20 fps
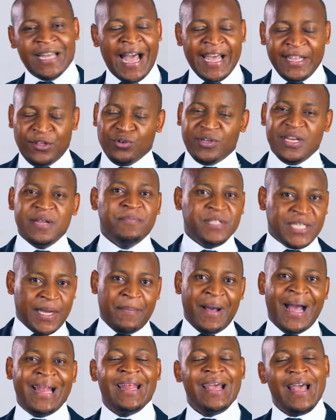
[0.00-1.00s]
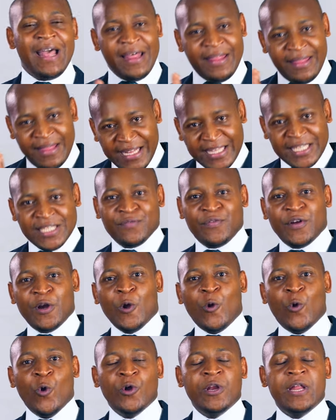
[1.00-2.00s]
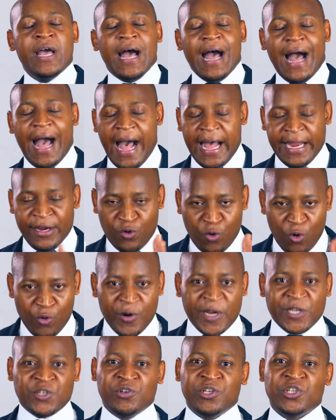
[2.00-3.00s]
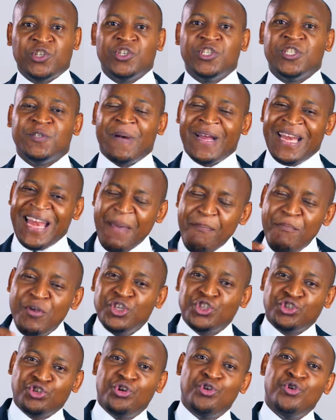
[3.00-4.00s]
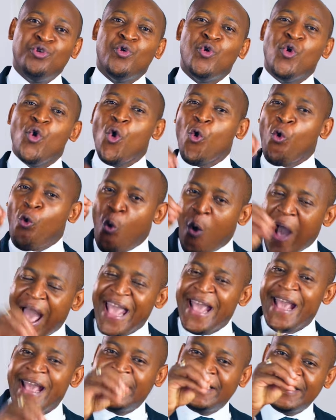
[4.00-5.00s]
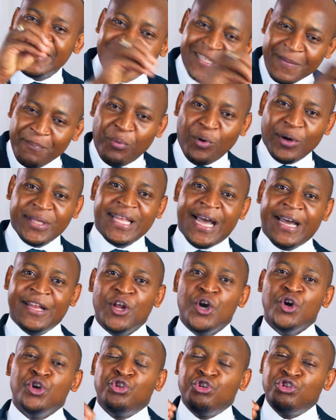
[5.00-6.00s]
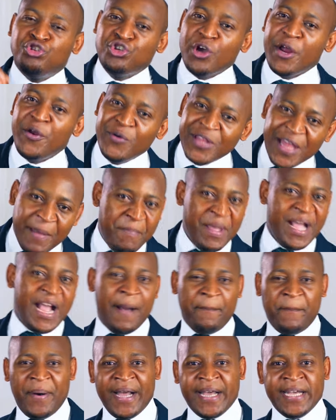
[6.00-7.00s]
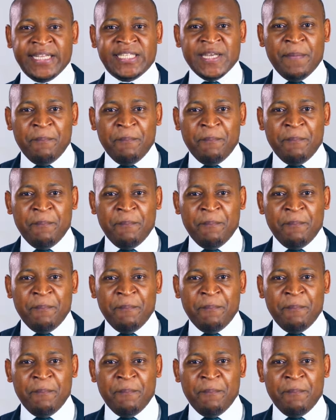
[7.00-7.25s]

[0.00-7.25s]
I told him, Shaban, that is very good and congratulations, but let me show you why it is important to join with a bigger package.